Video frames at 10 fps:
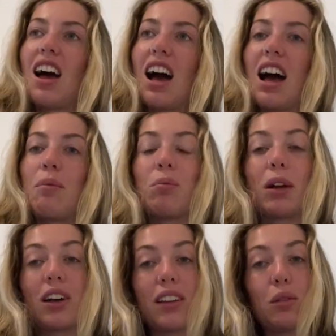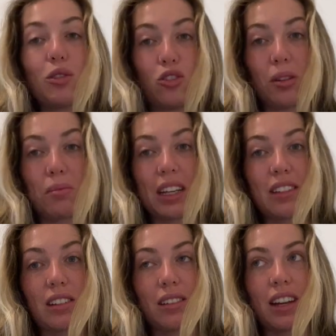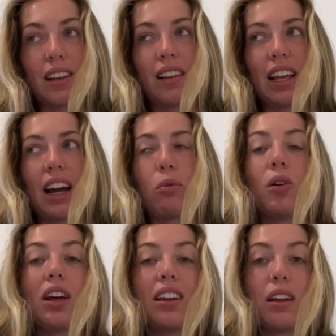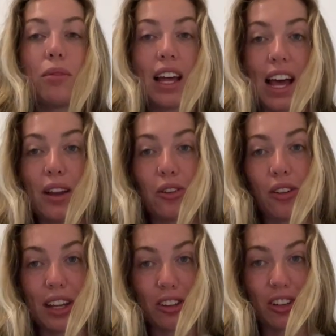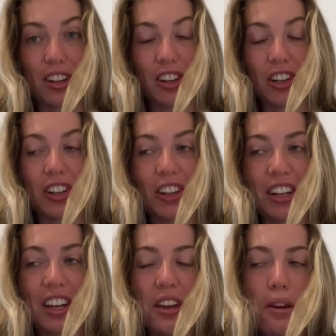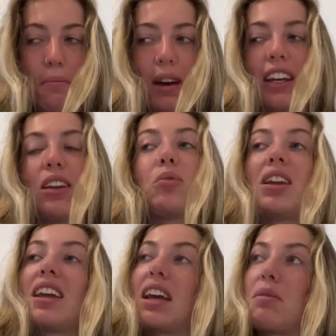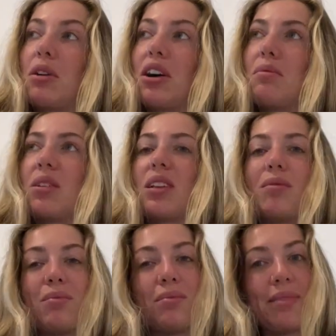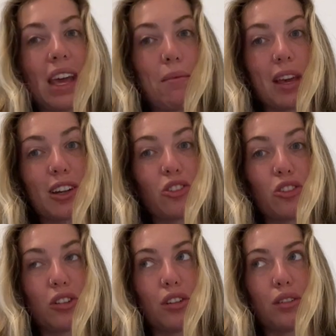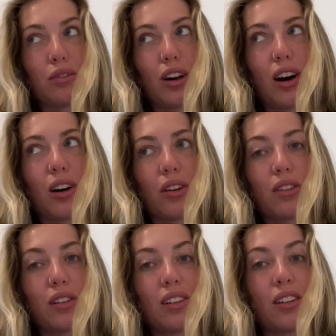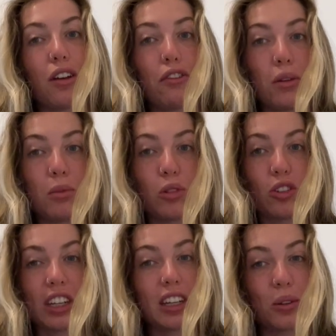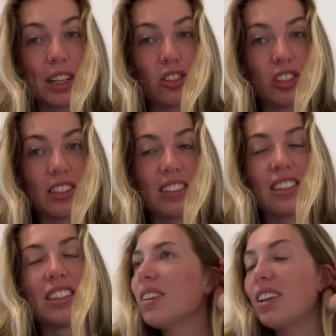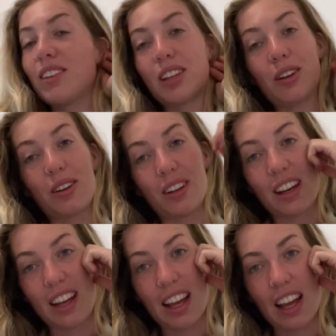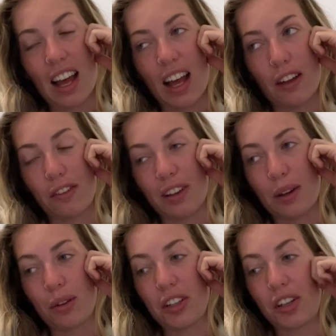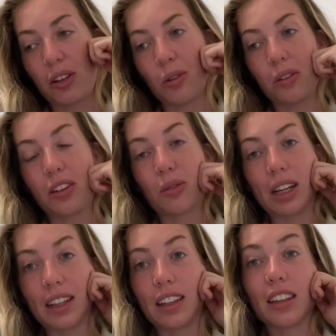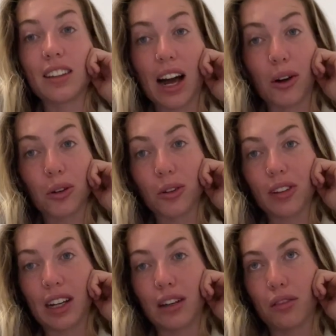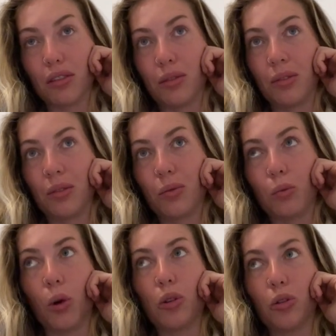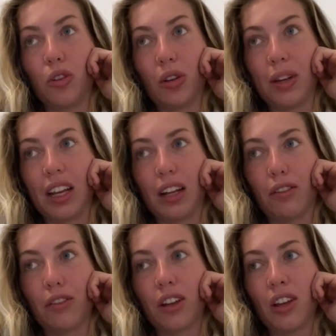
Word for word: And because he was jumping it so nicely, I wanted him to end on that good note. But I guess when I came home, I was like, mm, maybe I should have asked a few more trickier questions. So I feel like with a young horse, it's quite easy to doubt yourself and what you're doing and if